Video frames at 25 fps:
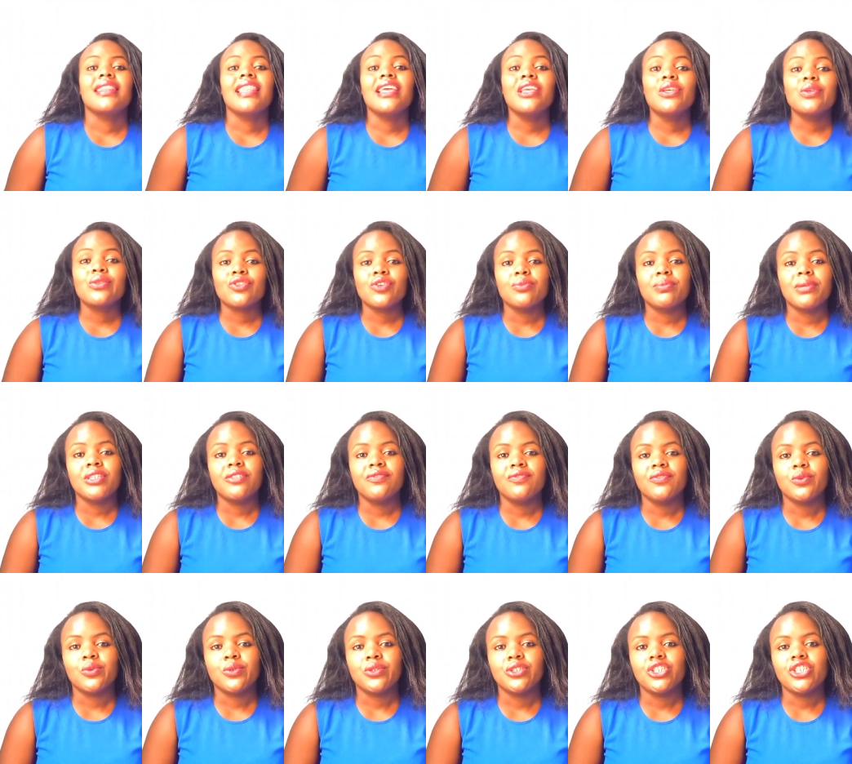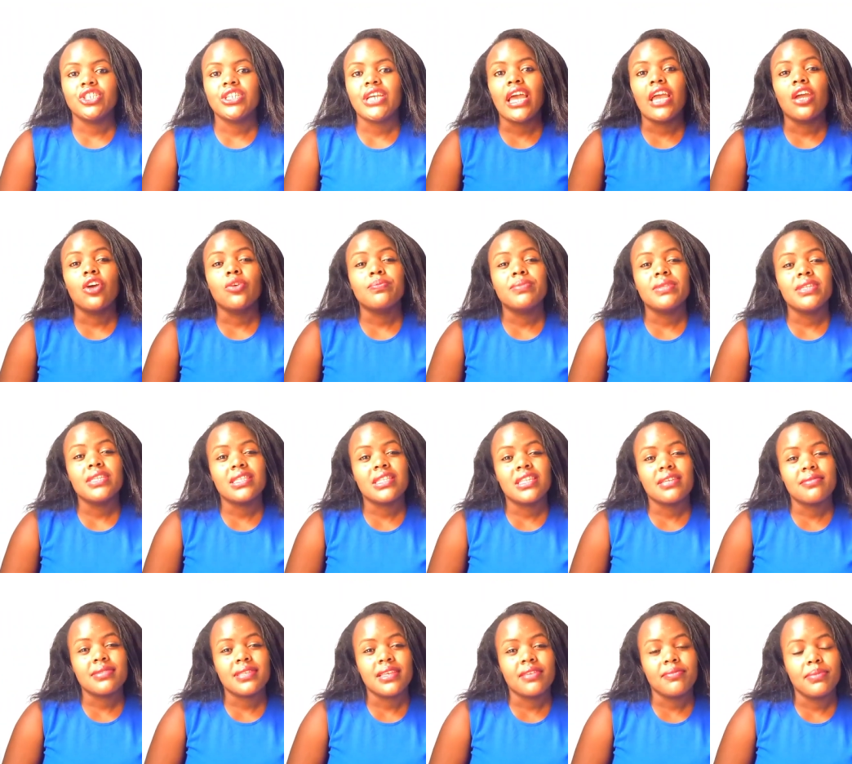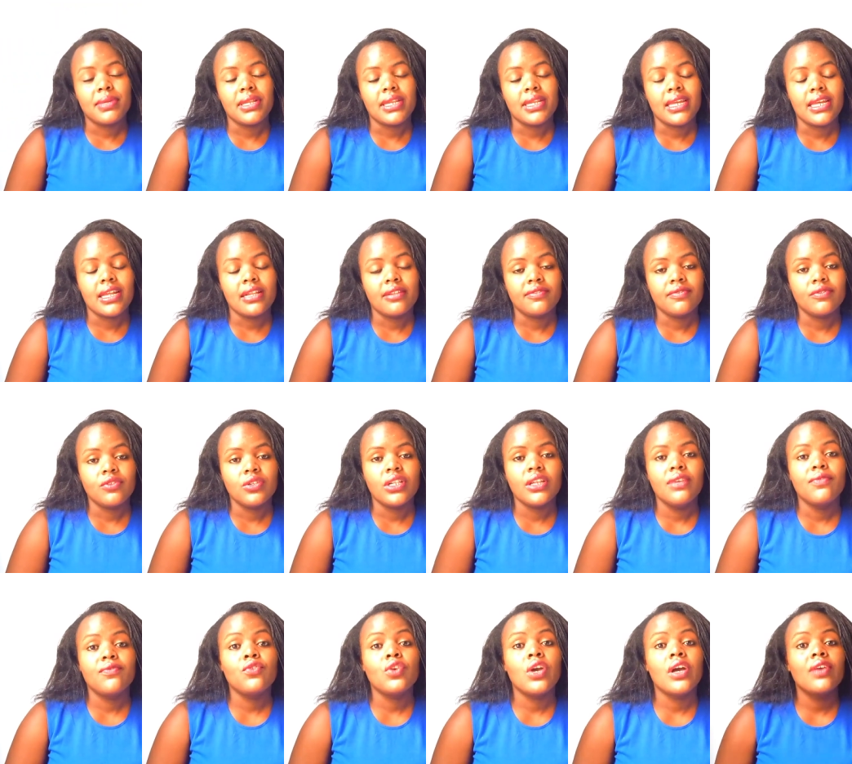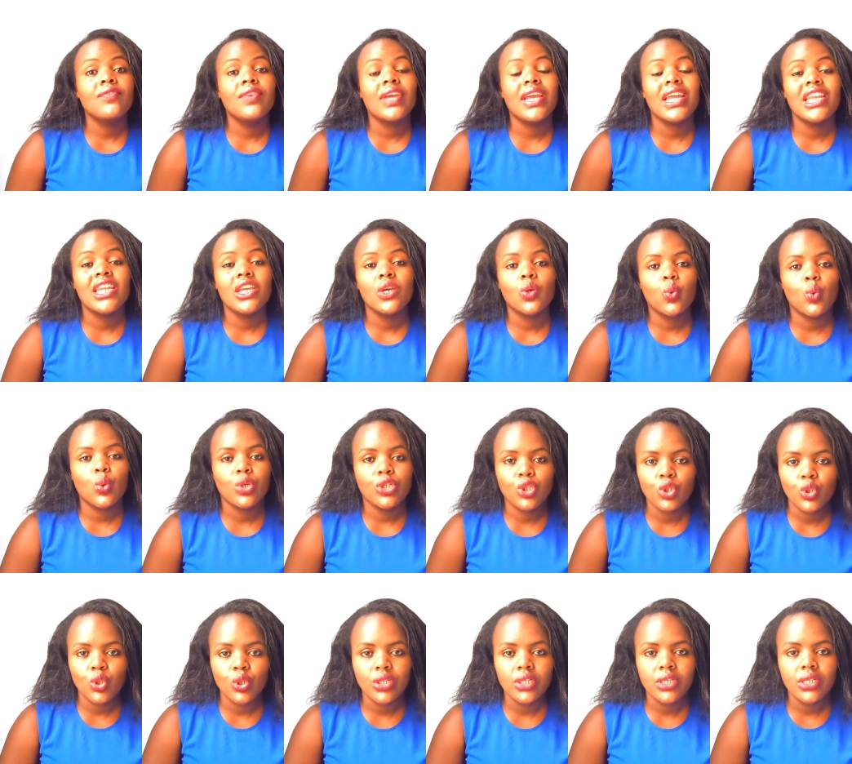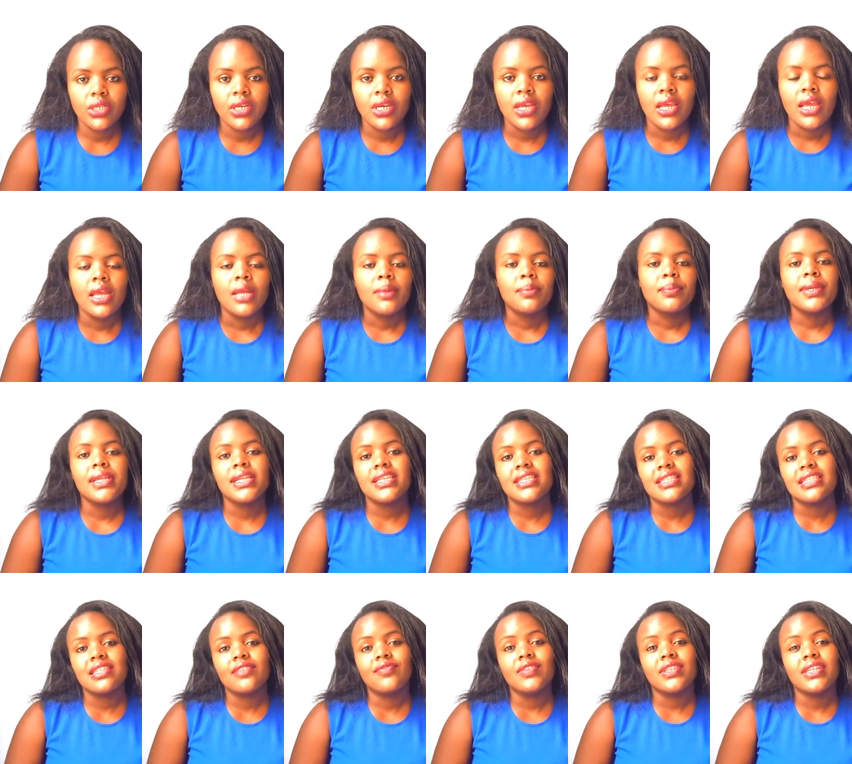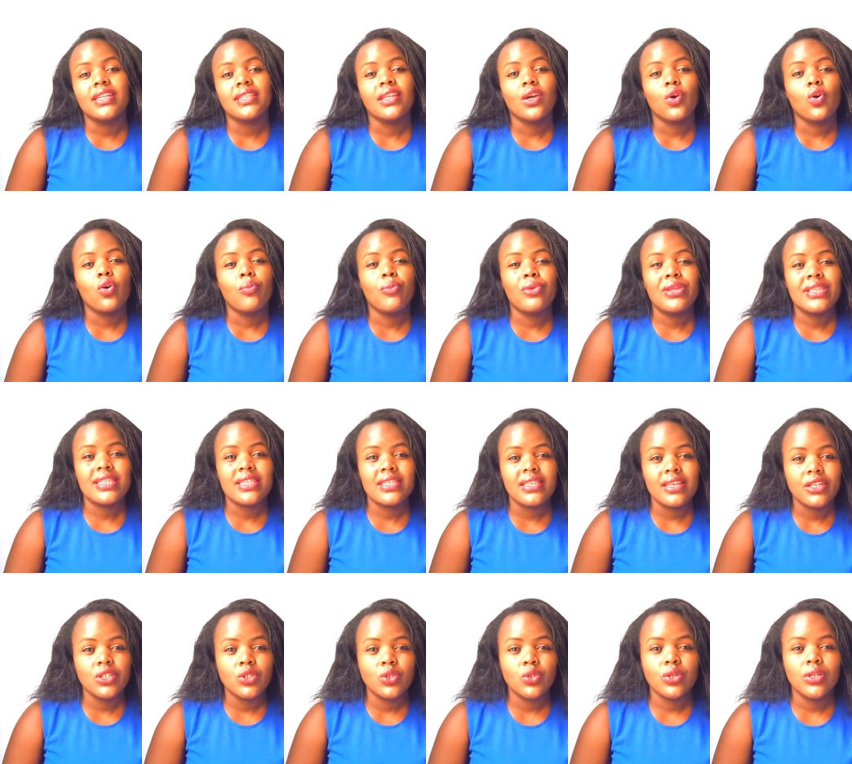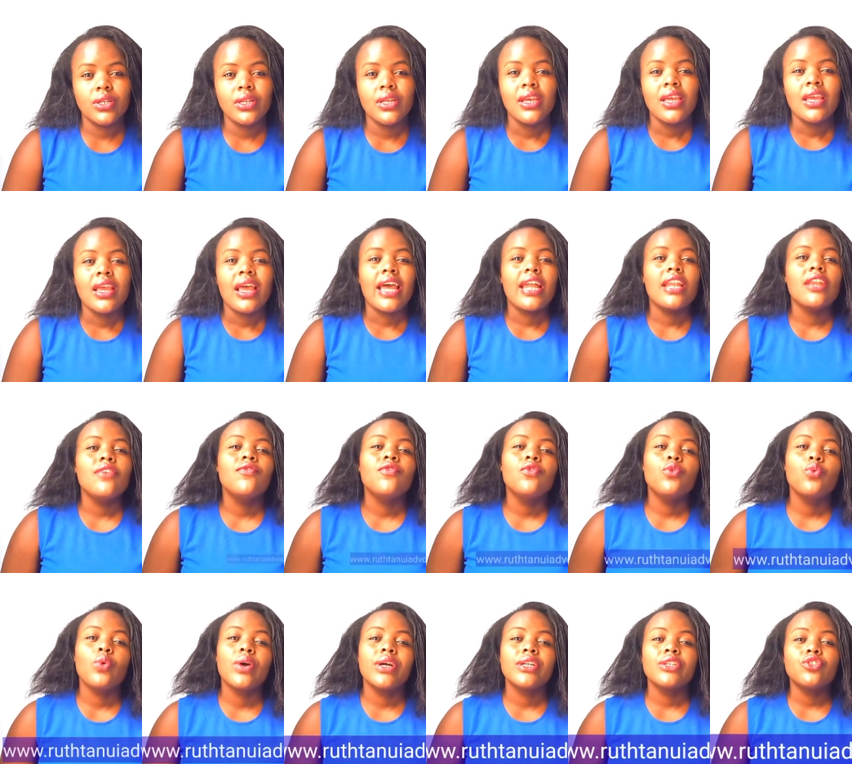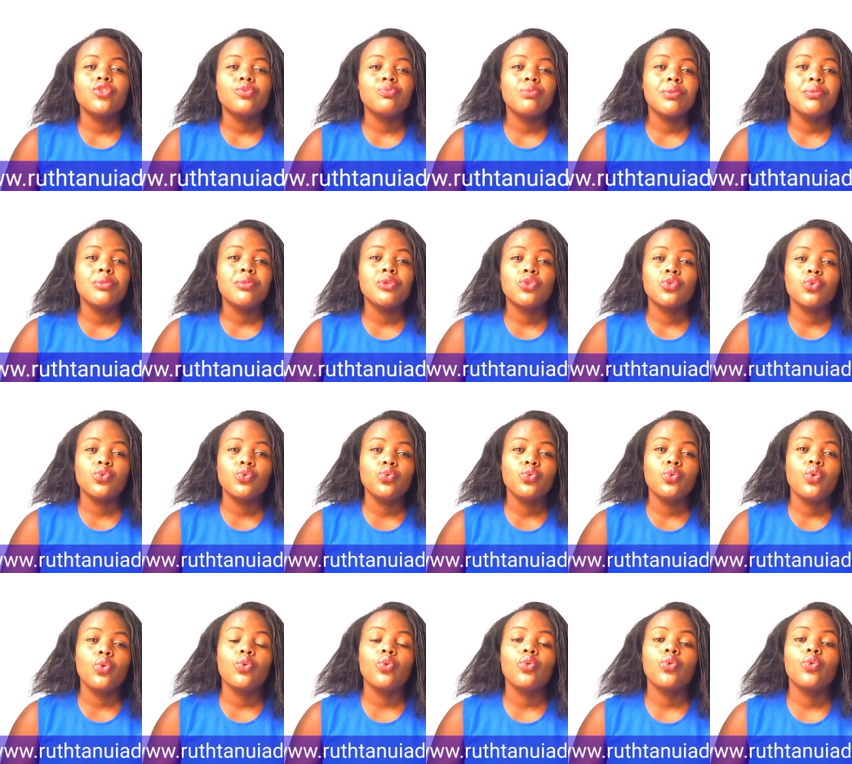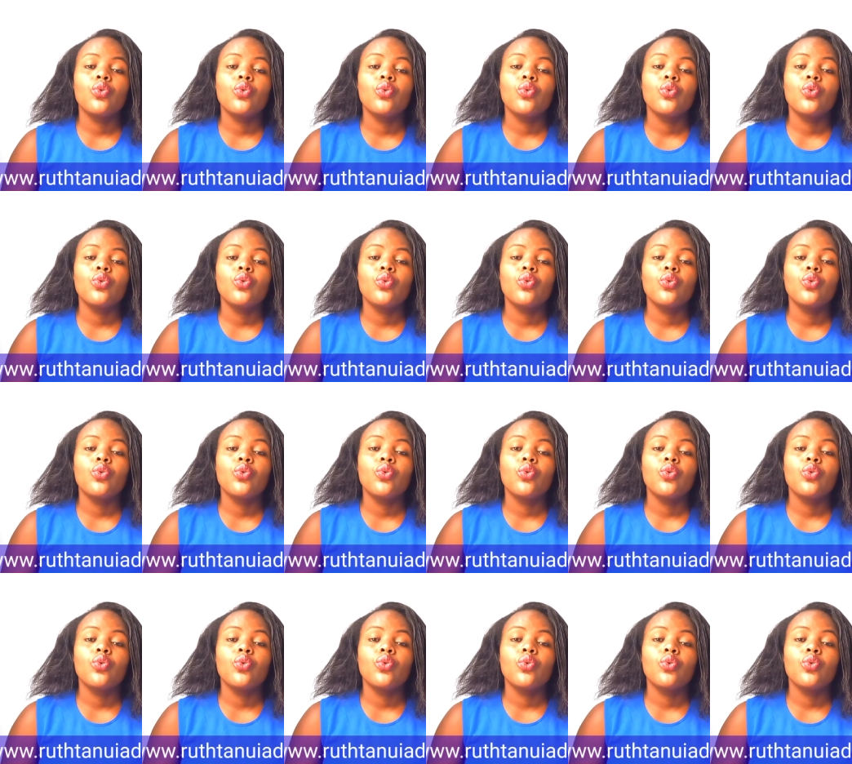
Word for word: thank you so much for watching i hope these tips have been helpful if you have any question please leave it at the comment section and if you want maybe to do